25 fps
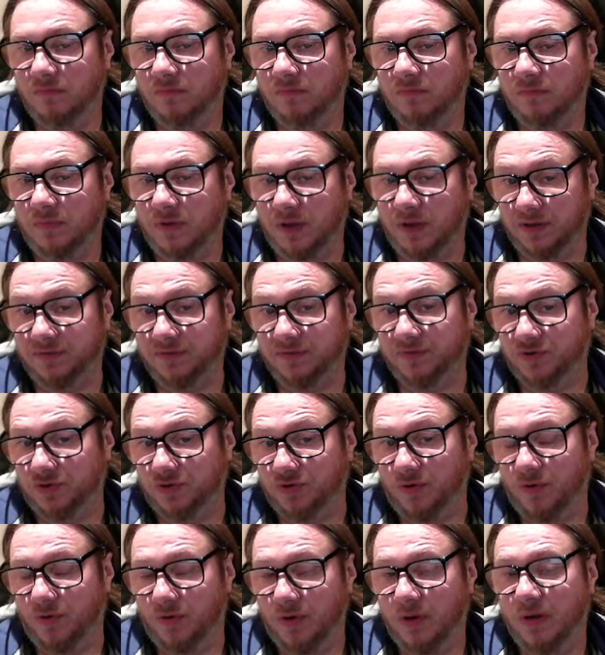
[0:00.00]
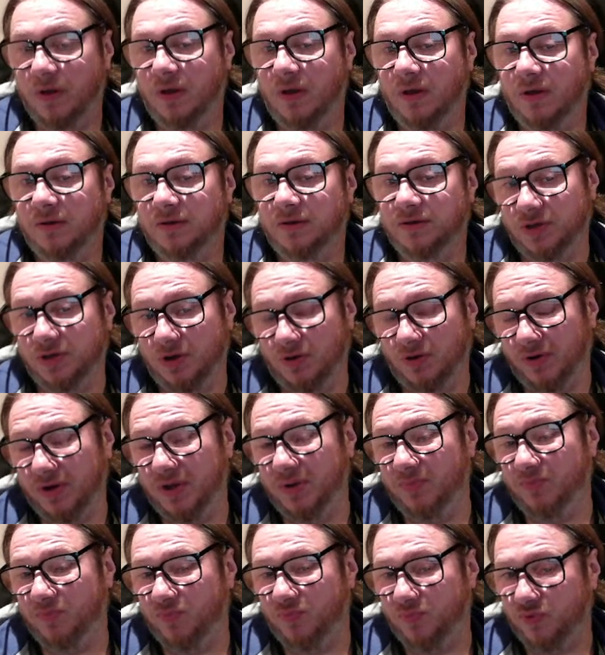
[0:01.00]
That's for sure. So he
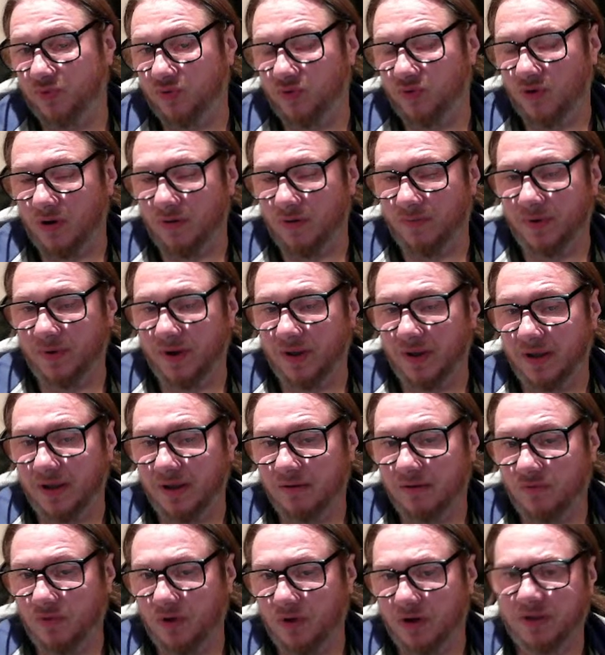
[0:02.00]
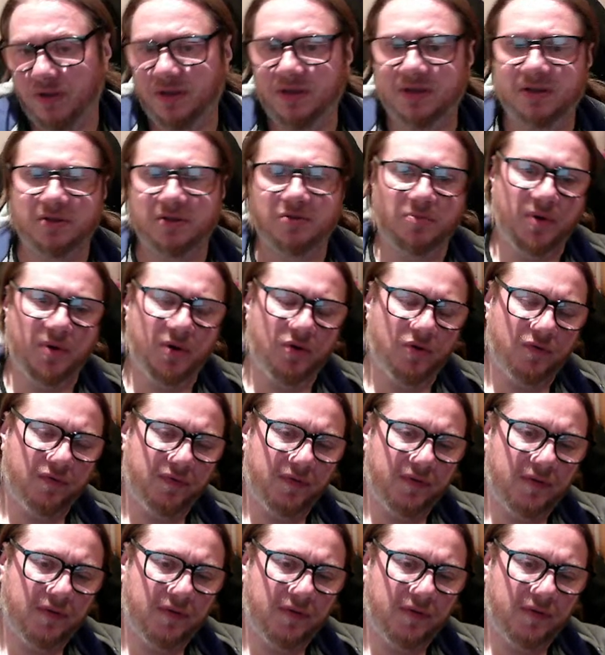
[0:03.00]
probably, well, he could do both.